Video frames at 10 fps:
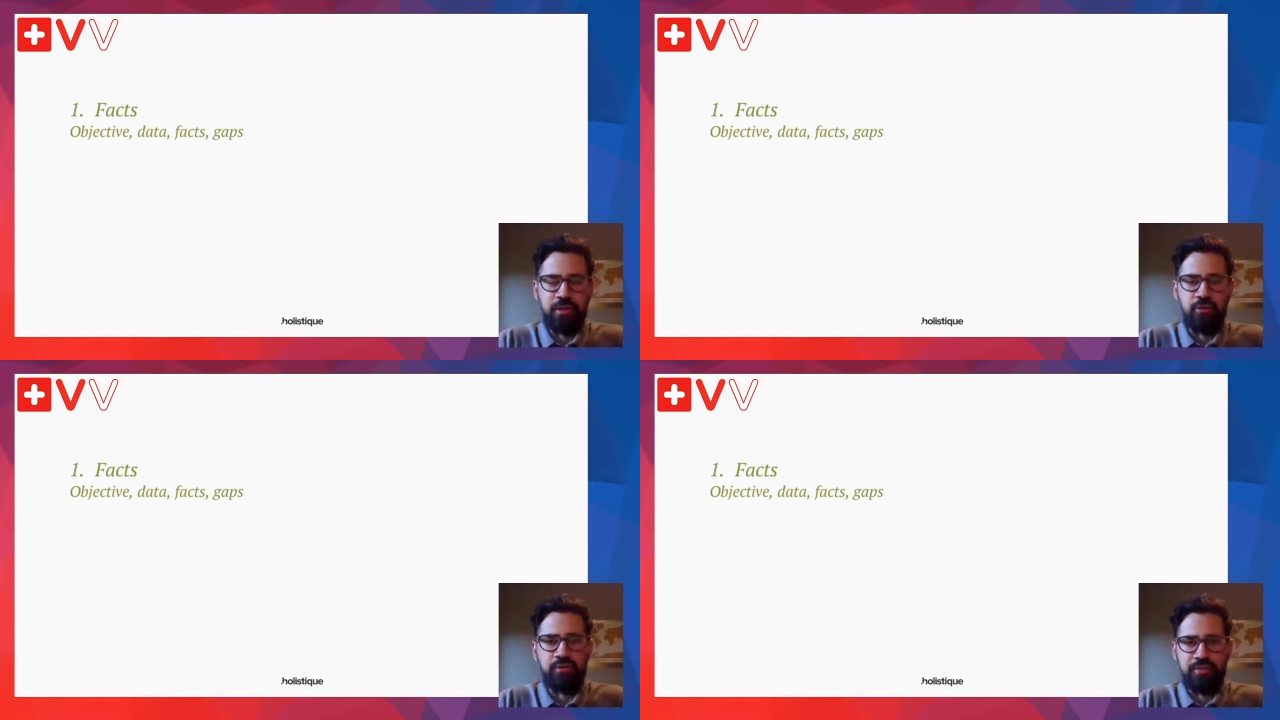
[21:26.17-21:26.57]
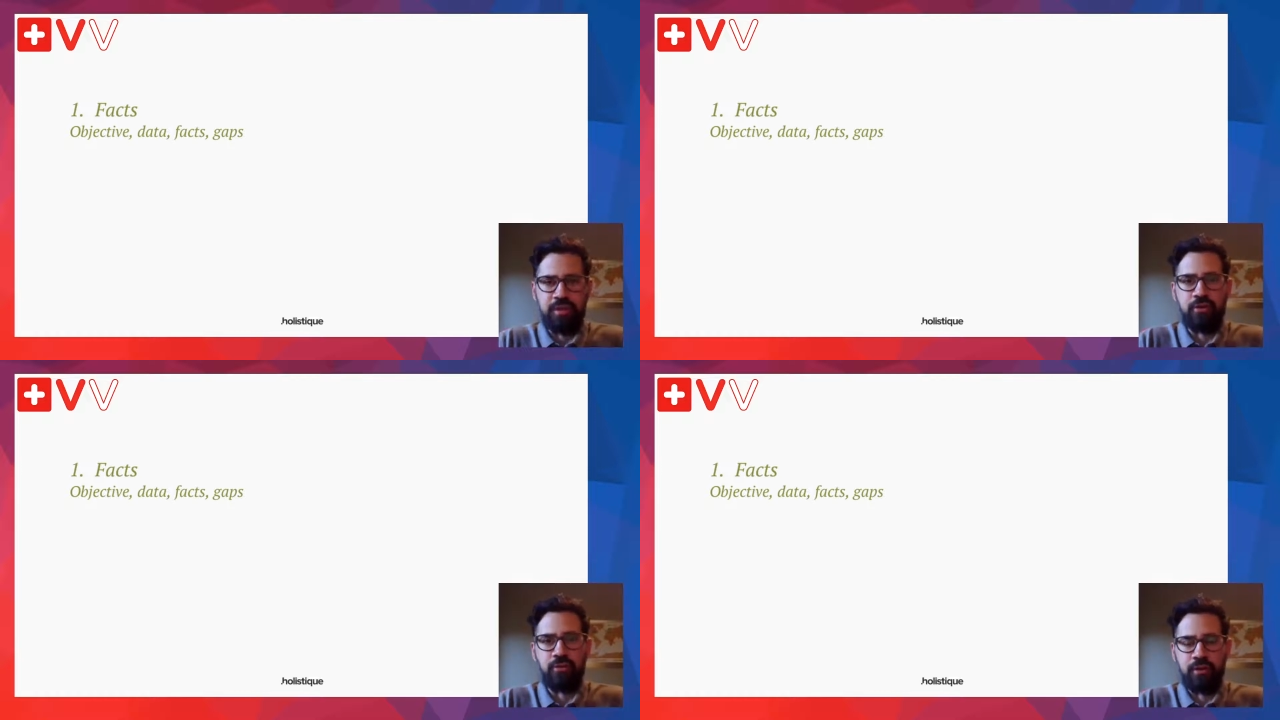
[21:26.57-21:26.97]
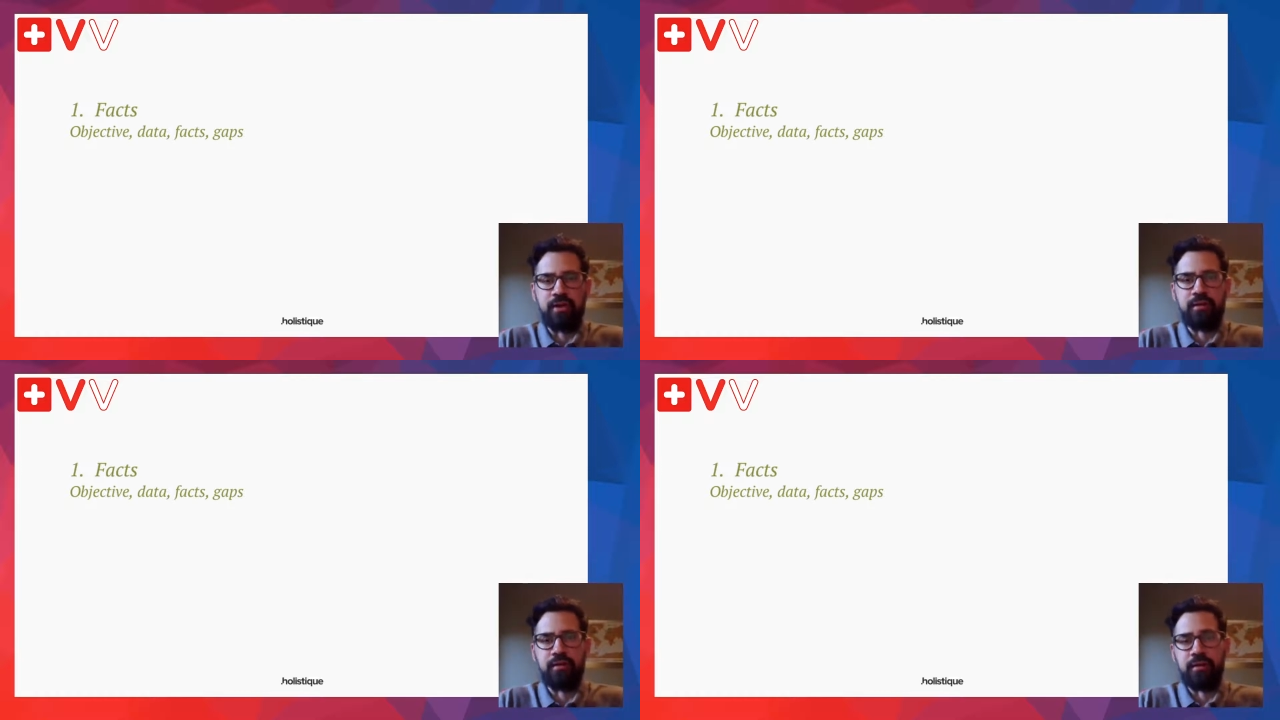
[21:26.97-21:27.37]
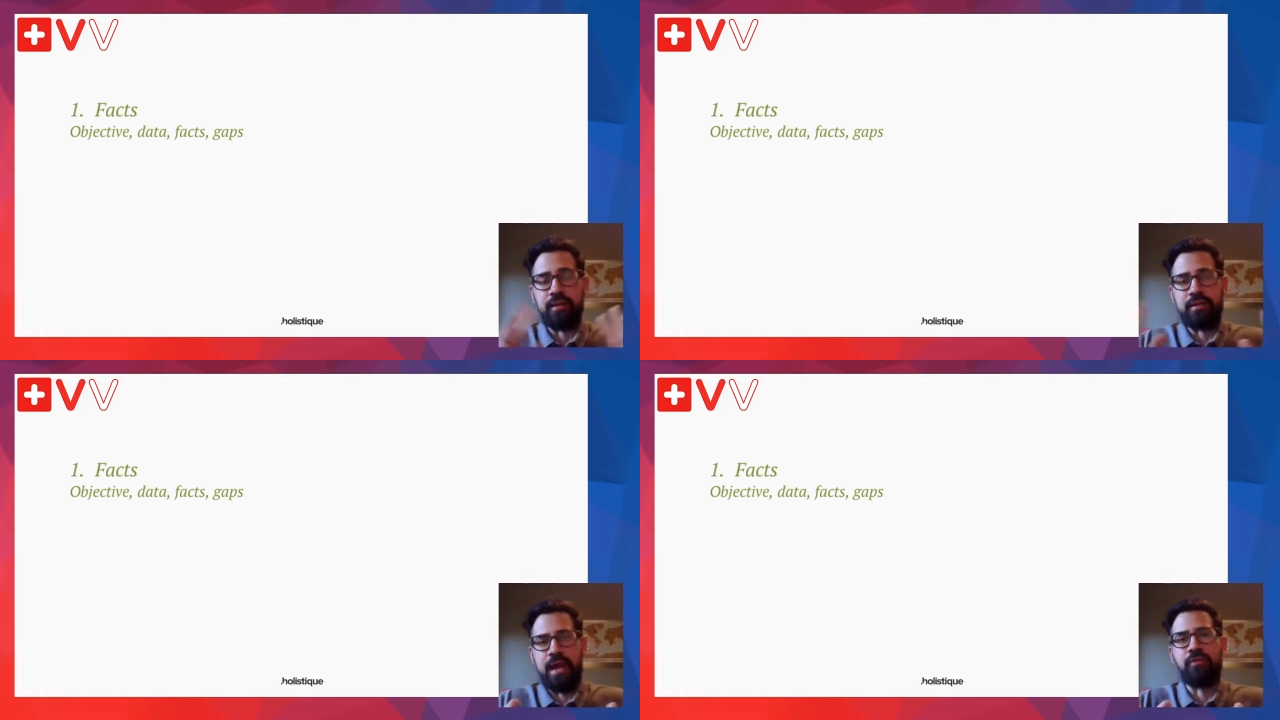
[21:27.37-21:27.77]
that are there
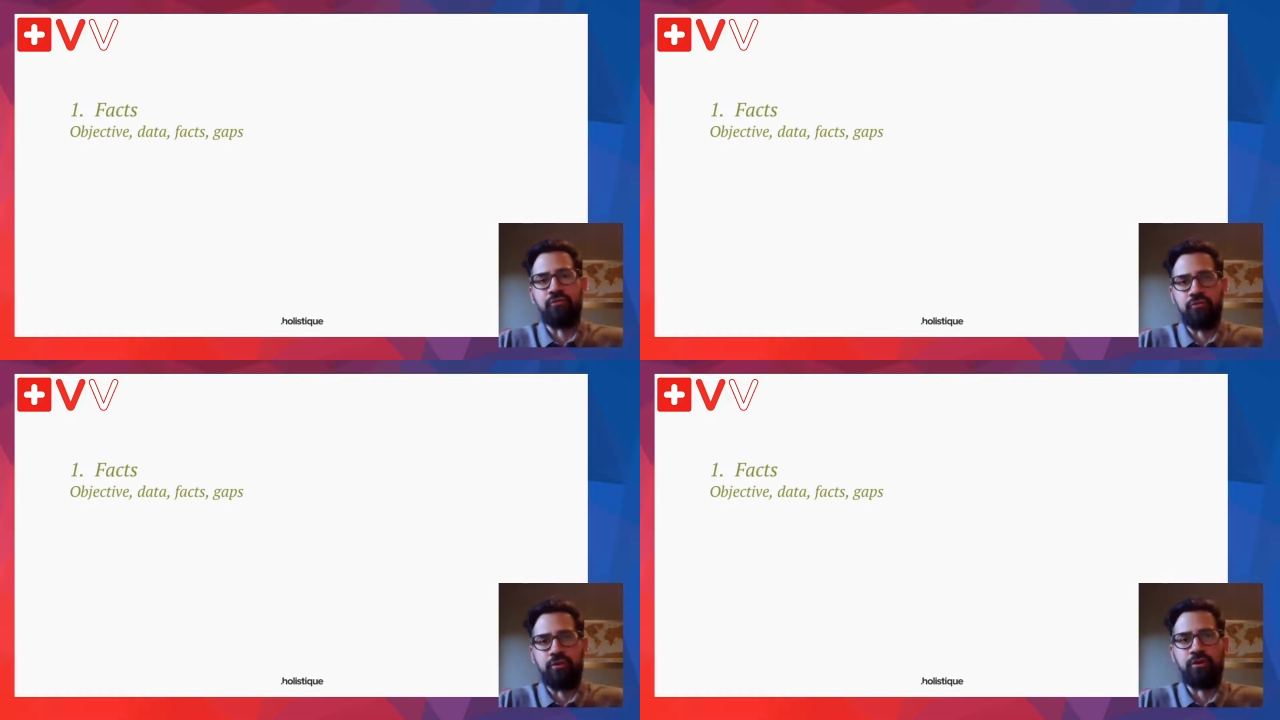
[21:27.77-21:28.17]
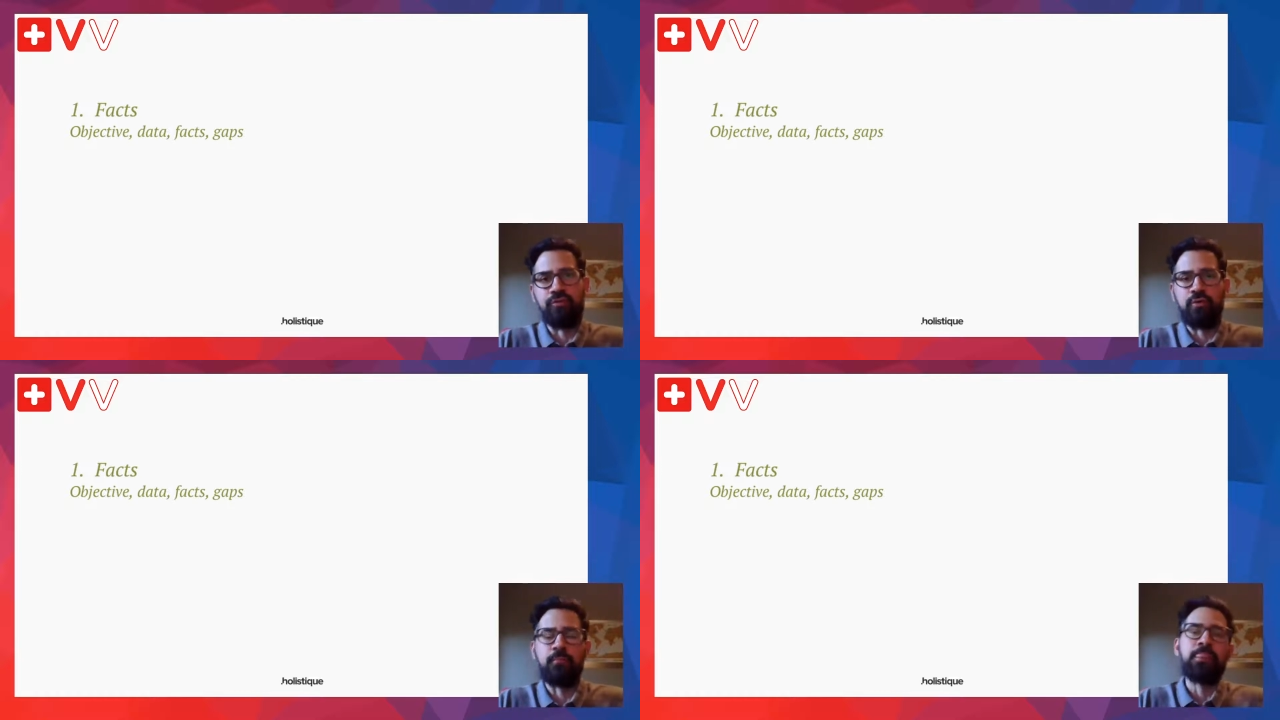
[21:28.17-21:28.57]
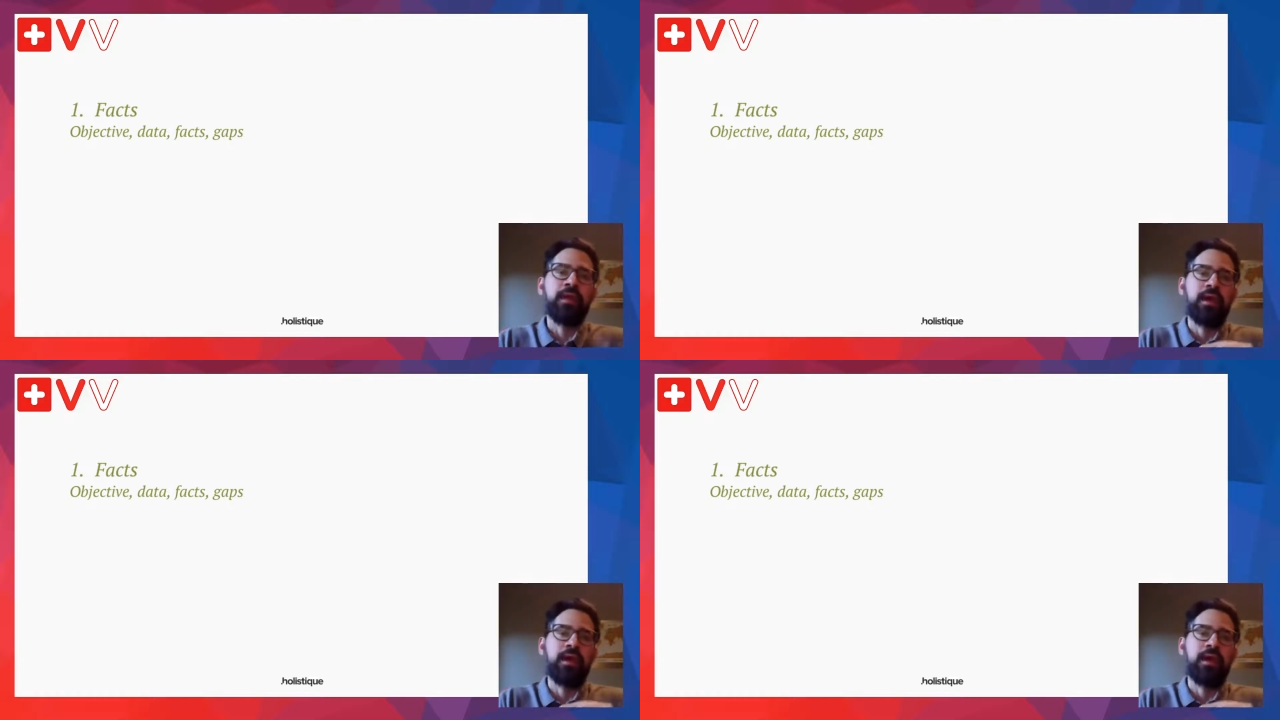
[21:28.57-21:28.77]
laid down in front of you.